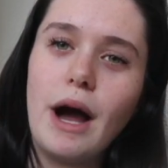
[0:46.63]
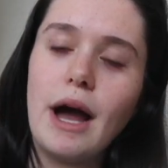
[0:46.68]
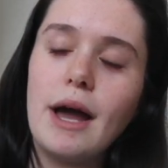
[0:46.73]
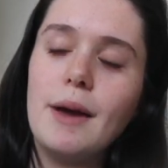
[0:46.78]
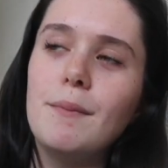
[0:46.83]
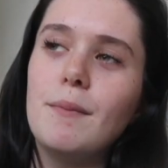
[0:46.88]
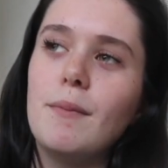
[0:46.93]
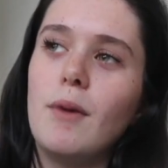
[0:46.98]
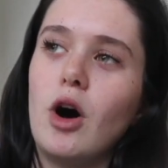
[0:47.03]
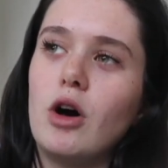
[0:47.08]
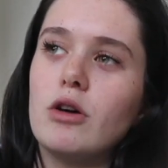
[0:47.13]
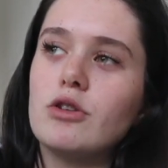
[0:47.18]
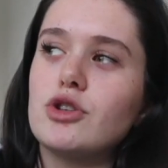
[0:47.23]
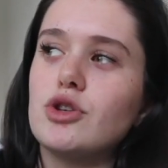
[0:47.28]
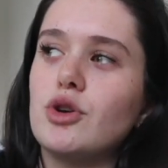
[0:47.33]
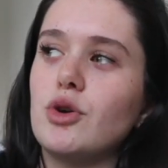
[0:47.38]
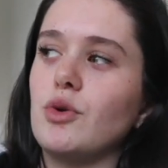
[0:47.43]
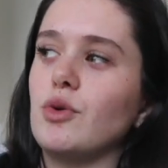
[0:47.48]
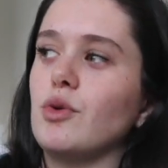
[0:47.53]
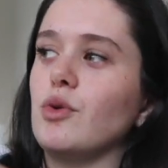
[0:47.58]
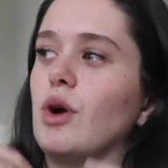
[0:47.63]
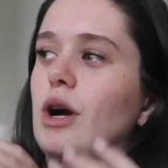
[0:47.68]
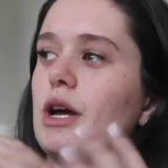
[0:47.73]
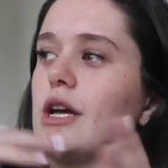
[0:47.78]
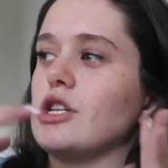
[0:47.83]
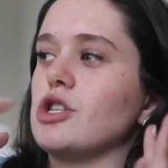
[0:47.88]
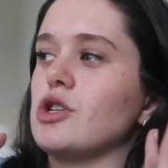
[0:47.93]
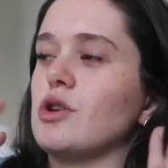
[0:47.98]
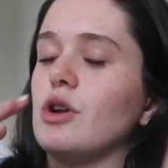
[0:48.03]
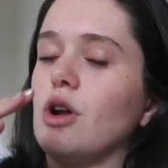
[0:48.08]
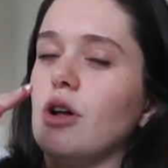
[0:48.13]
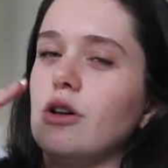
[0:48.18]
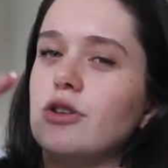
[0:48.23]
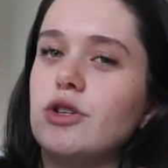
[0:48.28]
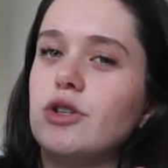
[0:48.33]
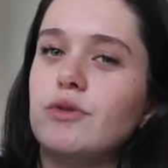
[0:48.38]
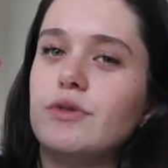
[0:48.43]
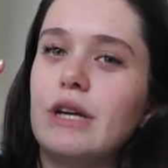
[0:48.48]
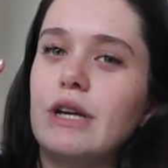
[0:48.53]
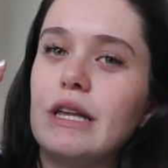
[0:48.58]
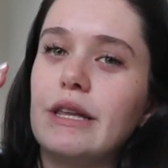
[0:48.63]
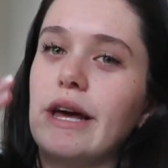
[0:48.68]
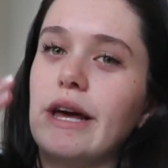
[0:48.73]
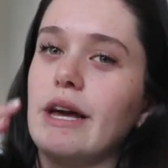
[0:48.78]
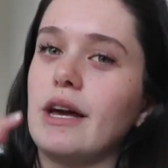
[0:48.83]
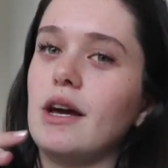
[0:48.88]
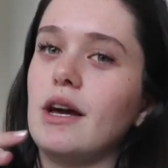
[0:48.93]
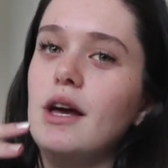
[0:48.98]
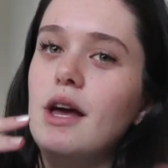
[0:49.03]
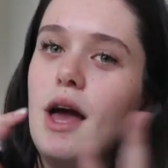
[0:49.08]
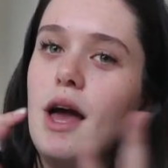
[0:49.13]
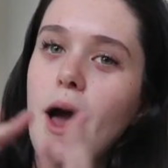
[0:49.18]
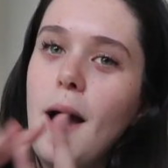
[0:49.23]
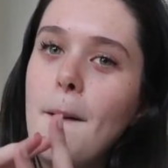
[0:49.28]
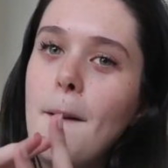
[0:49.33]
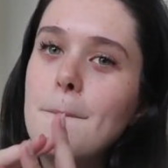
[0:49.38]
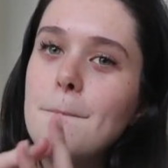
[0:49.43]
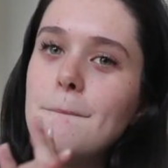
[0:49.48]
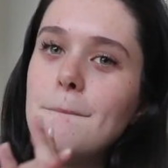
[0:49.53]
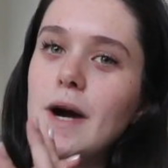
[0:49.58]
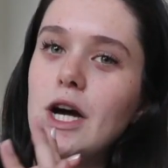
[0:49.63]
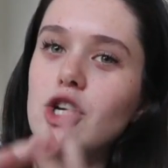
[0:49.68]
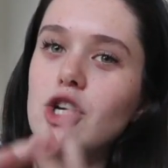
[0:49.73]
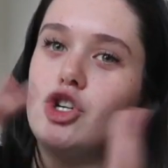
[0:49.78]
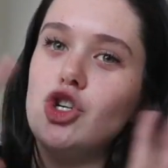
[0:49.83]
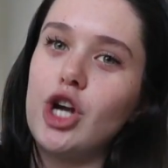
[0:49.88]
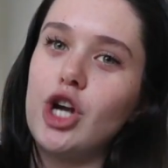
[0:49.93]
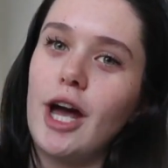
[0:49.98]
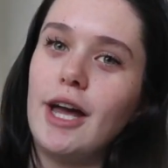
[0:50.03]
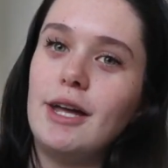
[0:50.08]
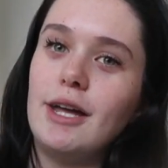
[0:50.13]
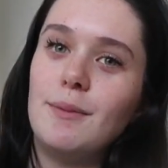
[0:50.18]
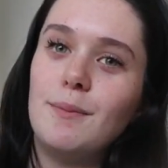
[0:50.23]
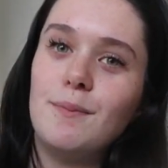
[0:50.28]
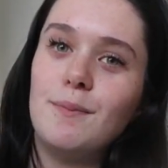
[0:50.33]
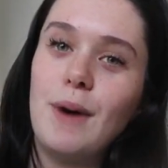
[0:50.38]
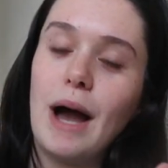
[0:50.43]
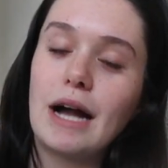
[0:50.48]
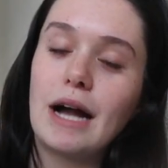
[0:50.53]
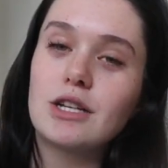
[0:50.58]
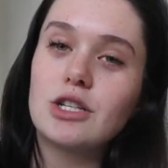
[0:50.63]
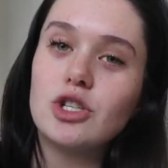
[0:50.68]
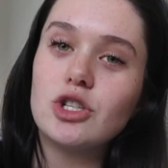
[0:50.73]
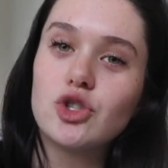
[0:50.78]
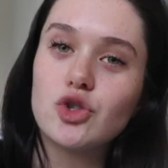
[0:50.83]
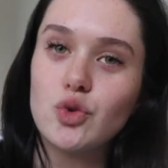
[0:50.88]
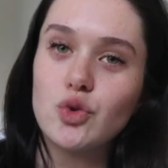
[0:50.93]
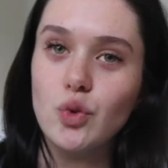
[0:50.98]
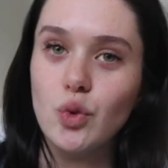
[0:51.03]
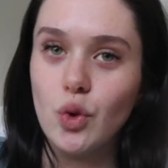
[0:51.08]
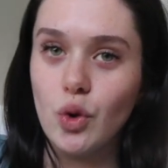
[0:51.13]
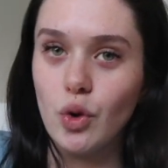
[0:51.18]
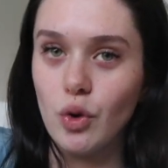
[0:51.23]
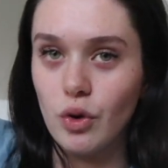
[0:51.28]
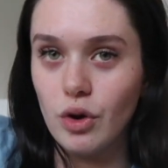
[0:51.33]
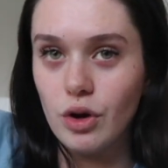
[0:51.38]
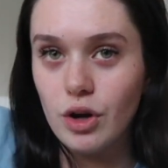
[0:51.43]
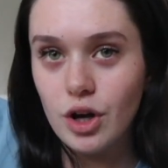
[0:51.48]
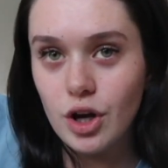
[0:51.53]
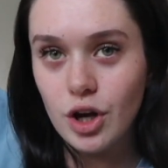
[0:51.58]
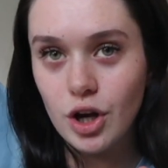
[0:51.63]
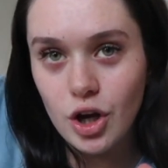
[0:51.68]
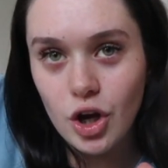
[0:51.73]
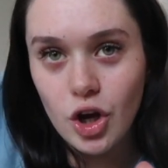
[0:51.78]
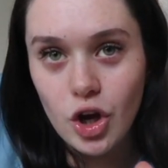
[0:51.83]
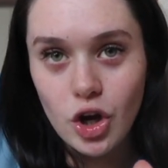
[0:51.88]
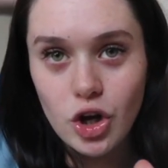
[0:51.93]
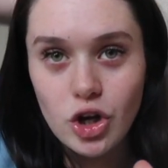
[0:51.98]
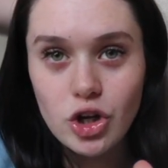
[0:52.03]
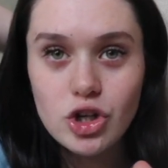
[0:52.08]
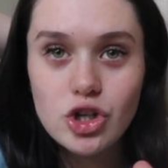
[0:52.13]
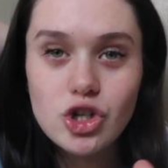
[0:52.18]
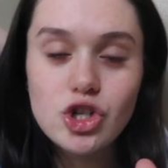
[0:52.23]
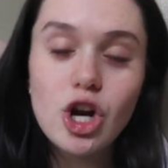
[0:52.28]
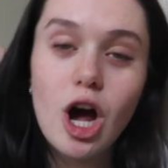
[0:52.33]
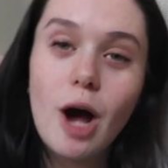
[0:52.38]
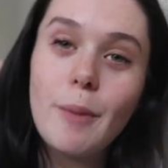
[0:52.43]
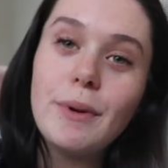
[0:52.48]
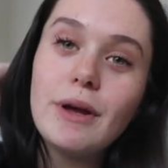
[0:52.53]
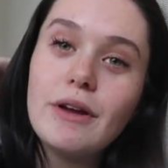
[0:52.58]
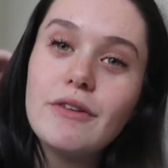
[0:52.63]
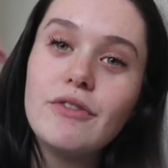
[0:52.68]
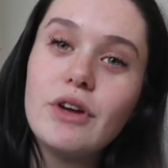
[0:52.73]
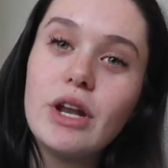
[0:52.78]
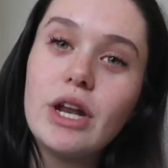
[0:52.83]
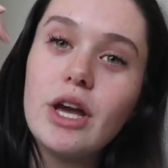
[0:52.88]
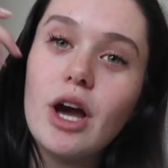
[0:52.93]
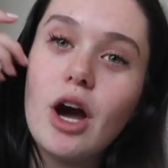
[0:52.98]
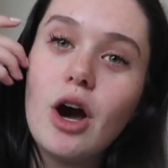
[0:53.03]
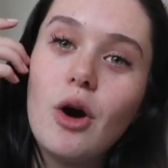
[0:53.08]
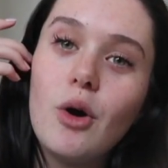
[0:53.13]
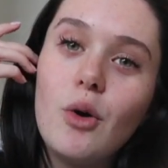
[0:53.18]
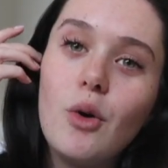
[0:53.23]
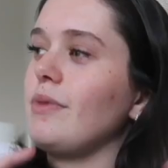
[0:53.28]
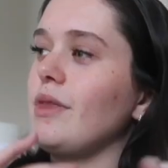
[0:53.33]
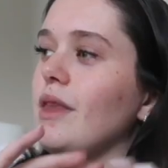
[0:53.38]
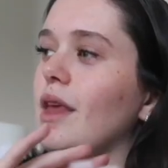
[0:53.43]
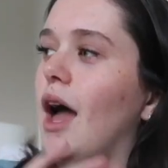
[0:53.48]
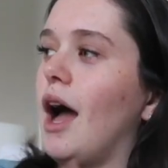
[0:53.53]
I'm also, I guess you could also say, like a giant back to school shopping video.